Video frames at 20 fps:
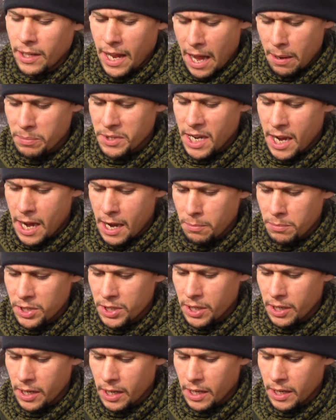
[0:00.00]

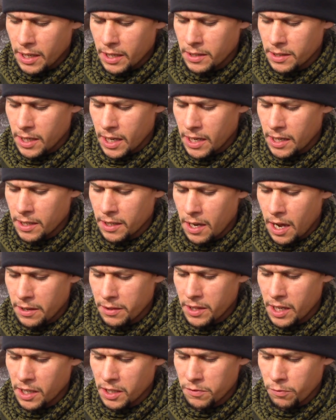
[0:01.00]
laptops and
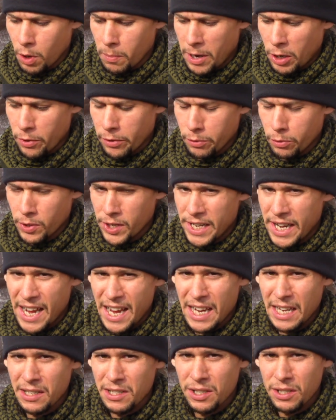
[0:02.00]
things for about 3
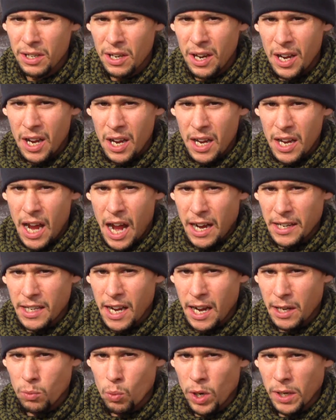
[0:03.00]
days
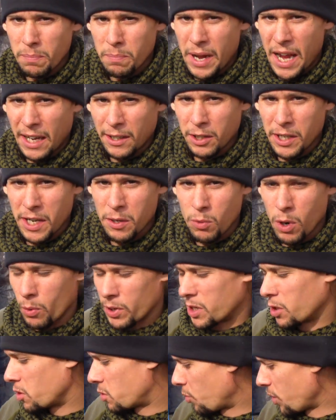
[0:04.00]
on one battery. And what
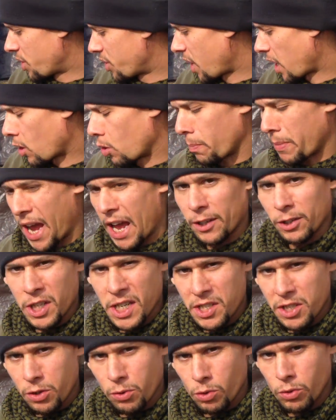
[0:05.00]
we do is we cycle
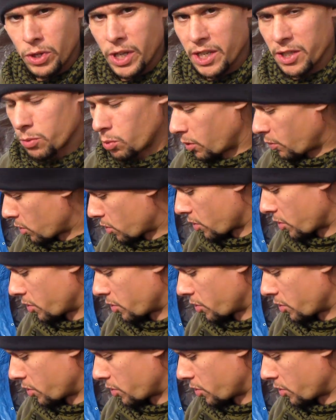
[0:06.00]
batteries through this, where